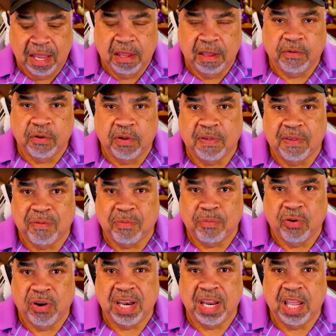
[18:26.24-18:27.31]
a difference if
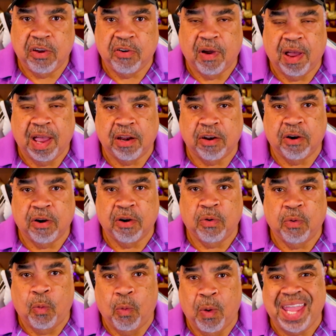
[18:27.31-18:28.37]
Brittney Griner
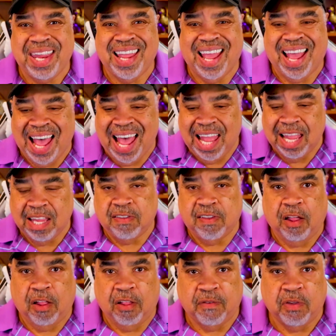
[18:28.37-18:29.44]
went on
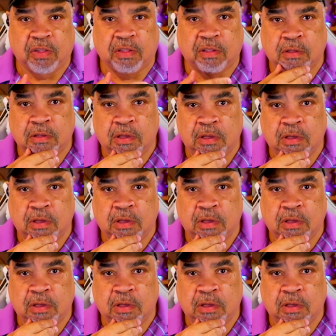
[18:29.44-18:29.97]
television.